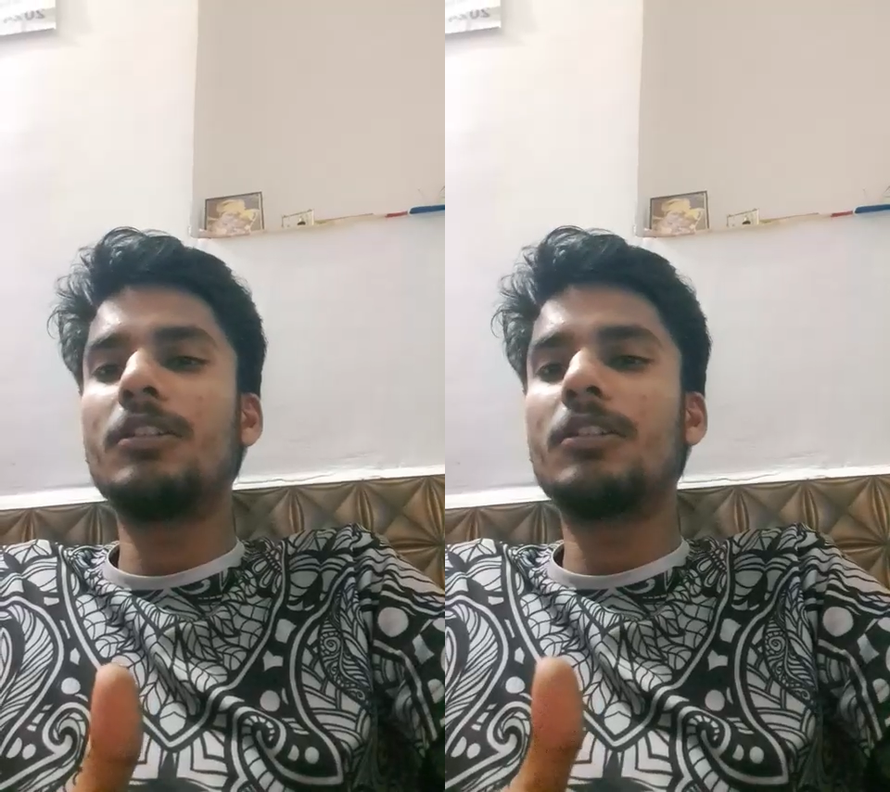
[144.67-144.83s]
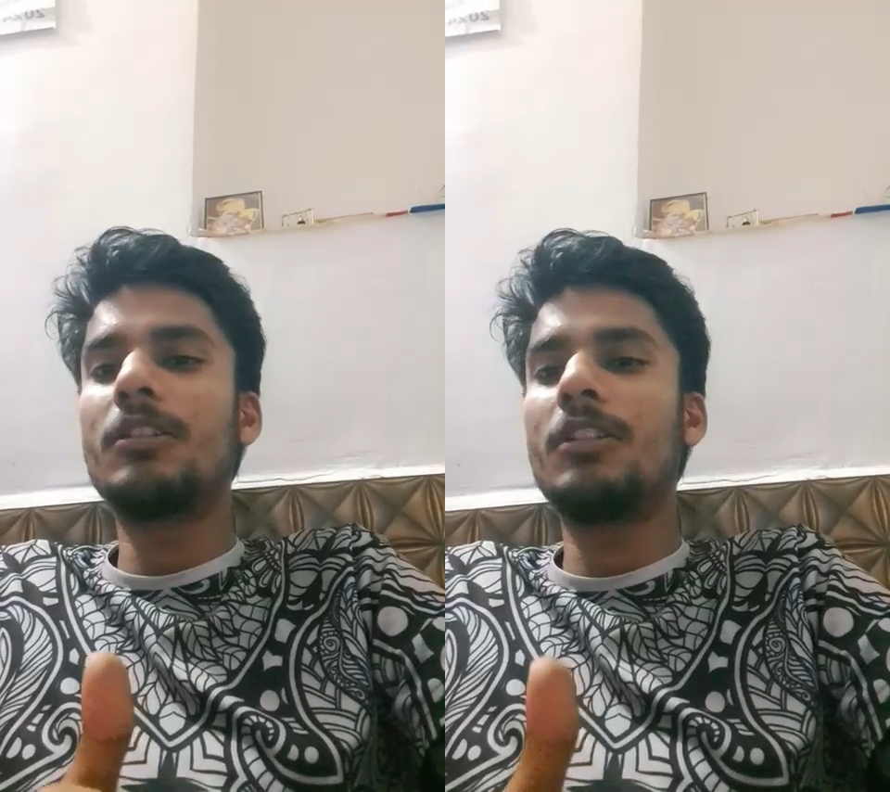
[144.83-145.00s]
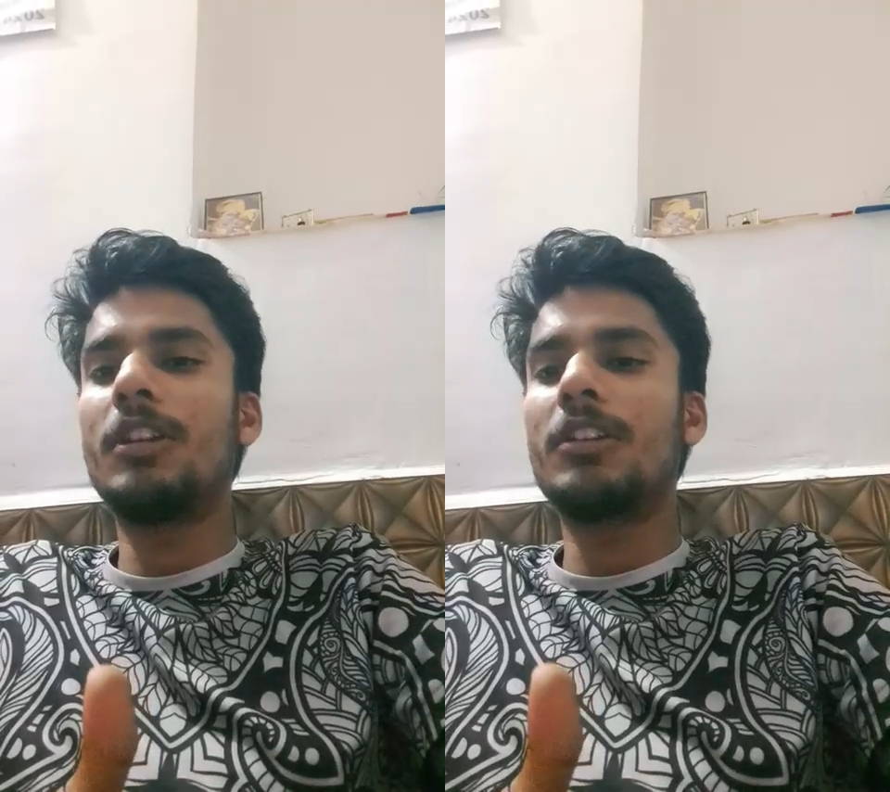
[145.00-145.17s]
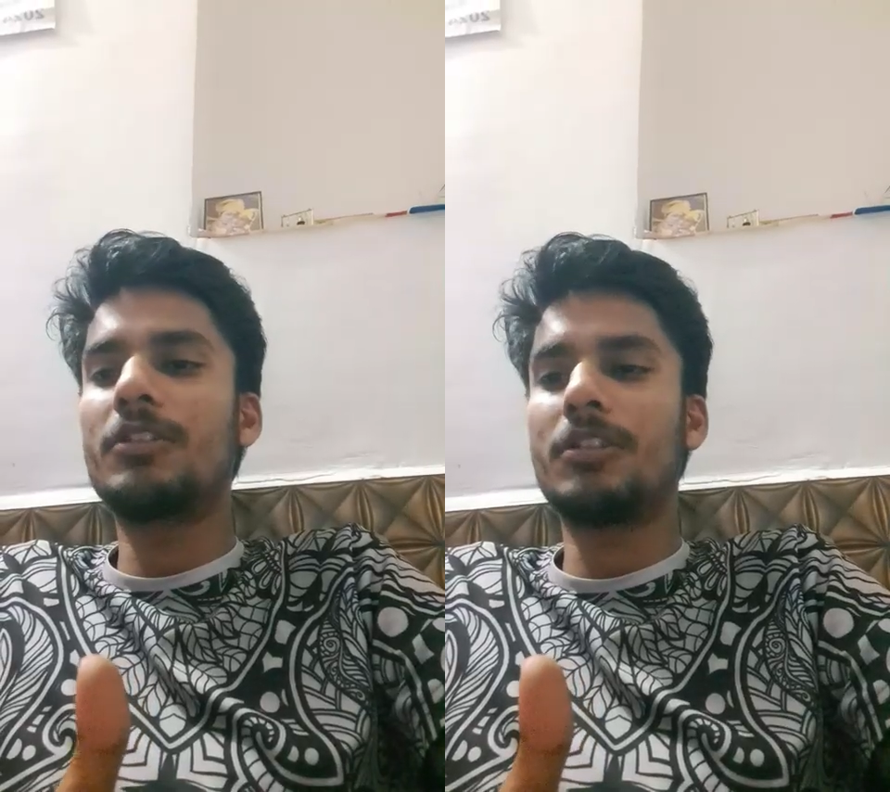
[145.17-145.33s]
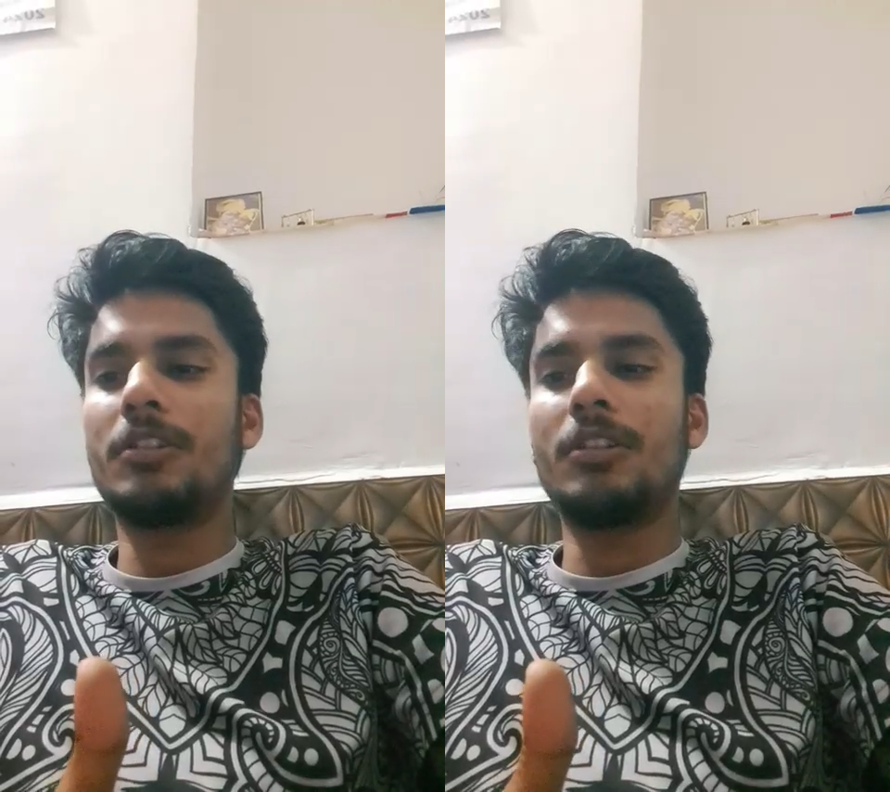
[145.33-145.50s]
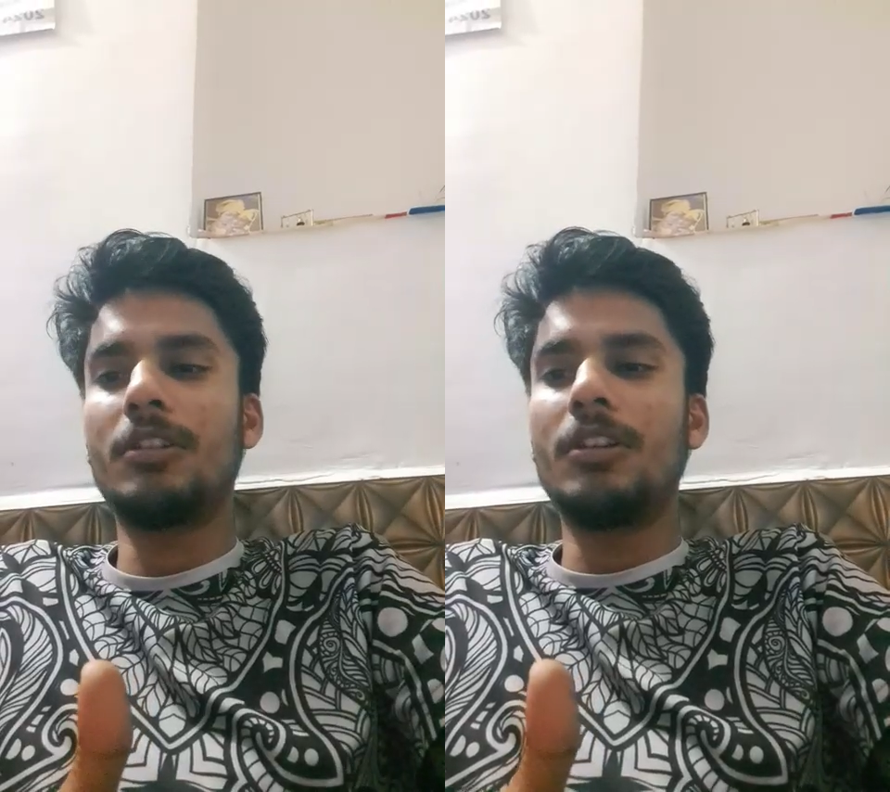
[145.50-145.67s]

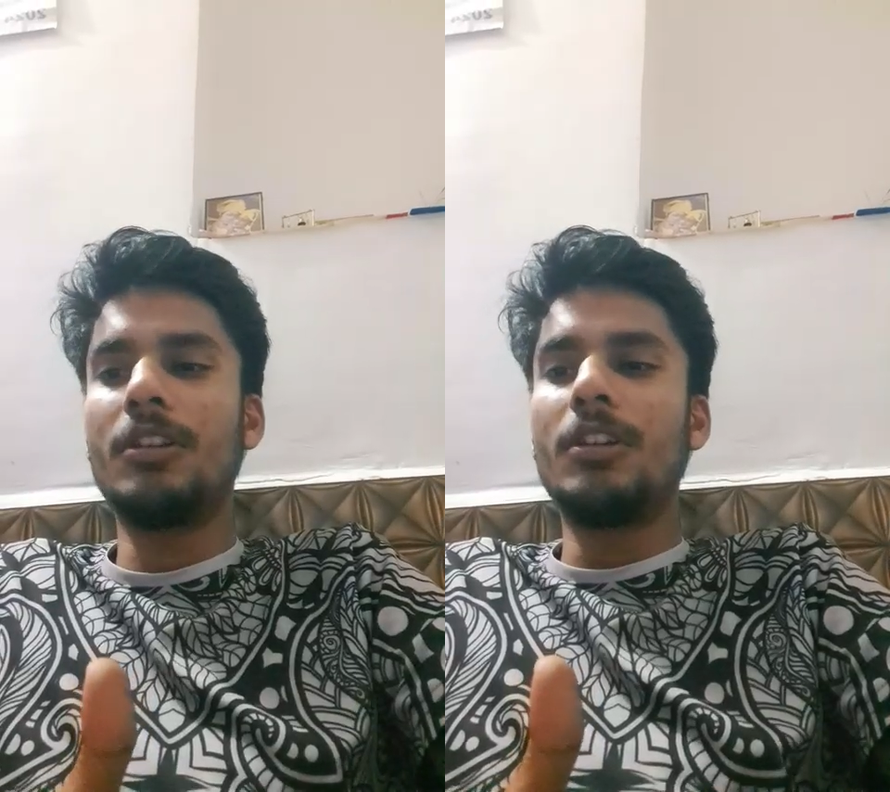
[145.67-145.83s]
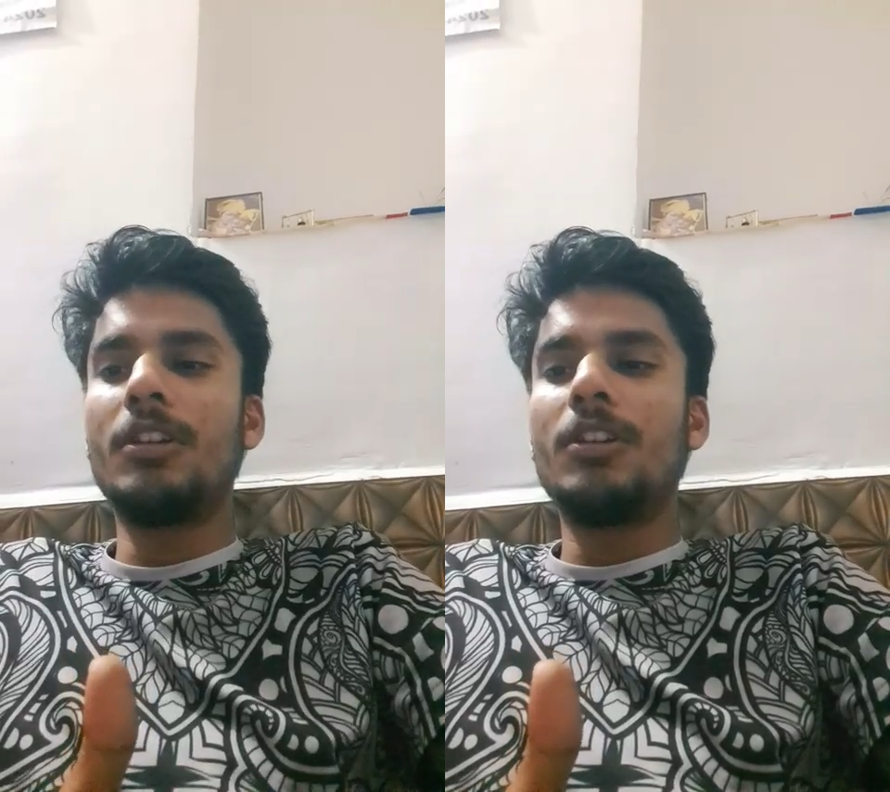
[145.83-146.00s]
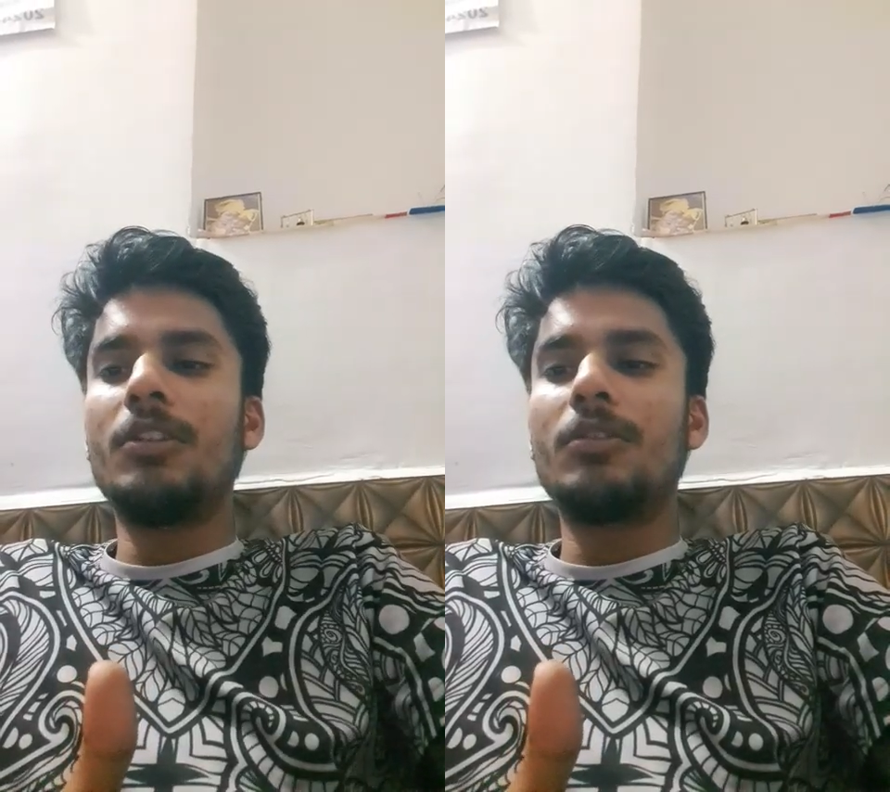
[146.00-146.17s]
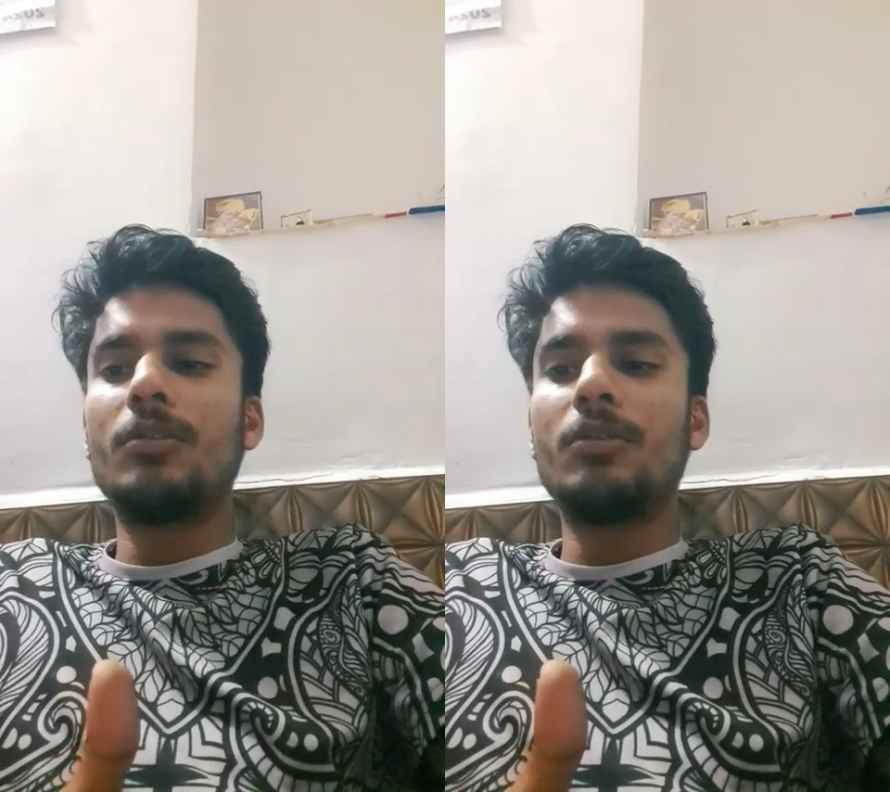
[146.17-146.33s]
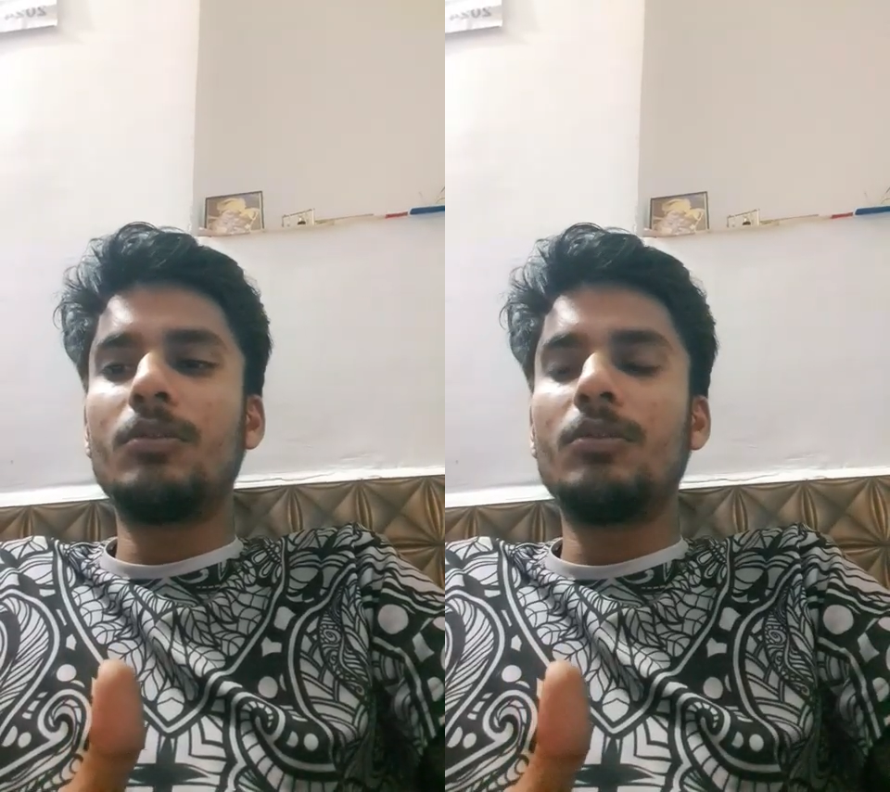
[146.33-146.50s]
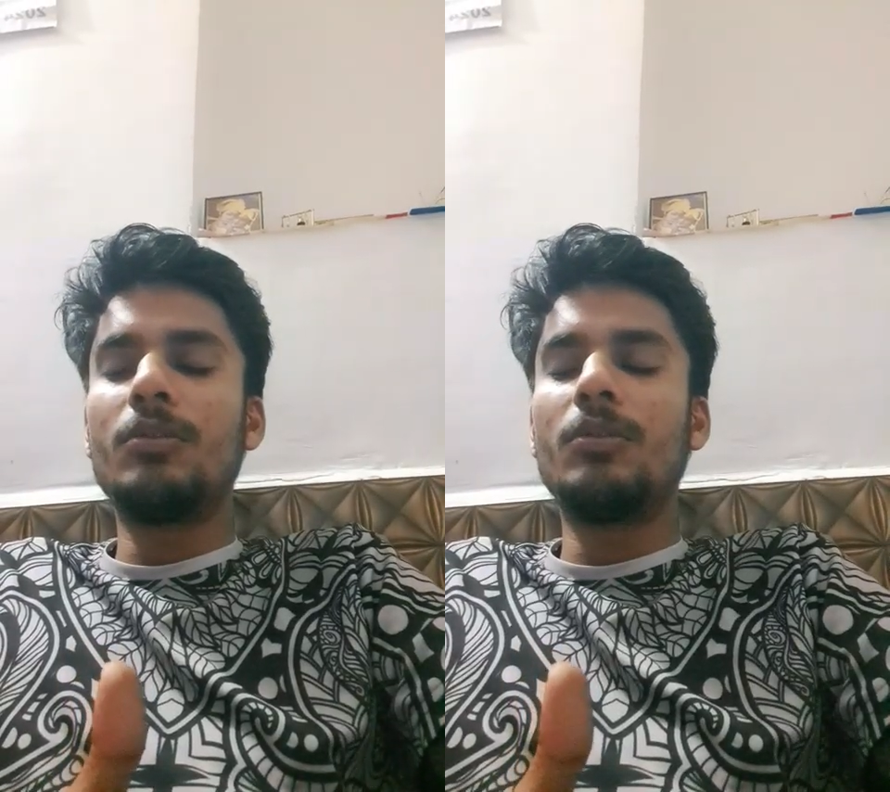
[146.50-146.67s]
connection,
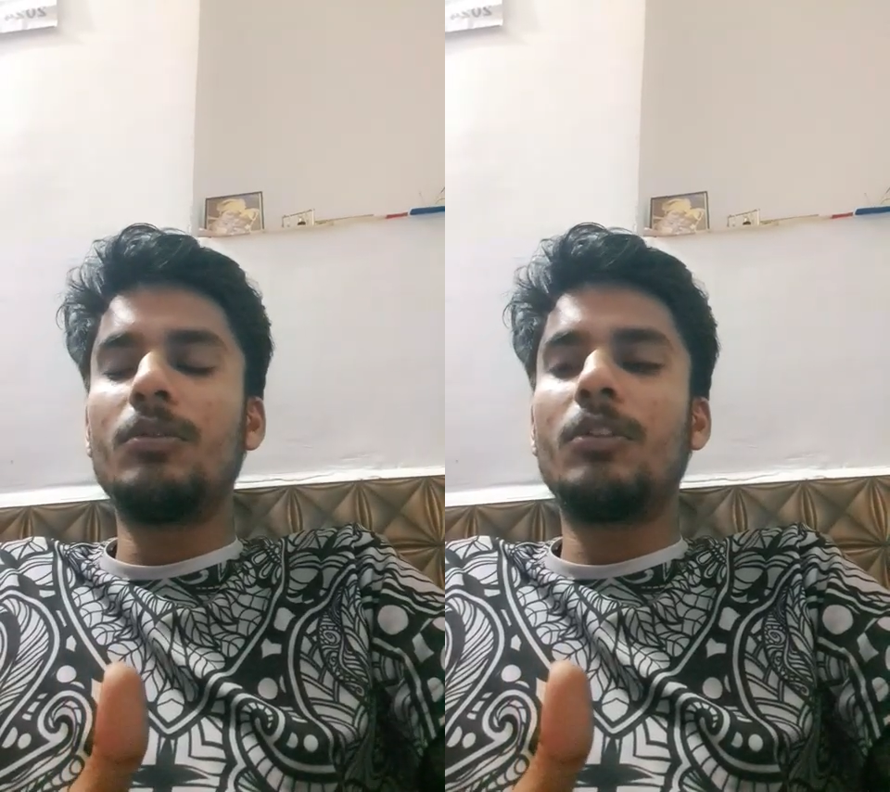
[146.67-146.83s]
so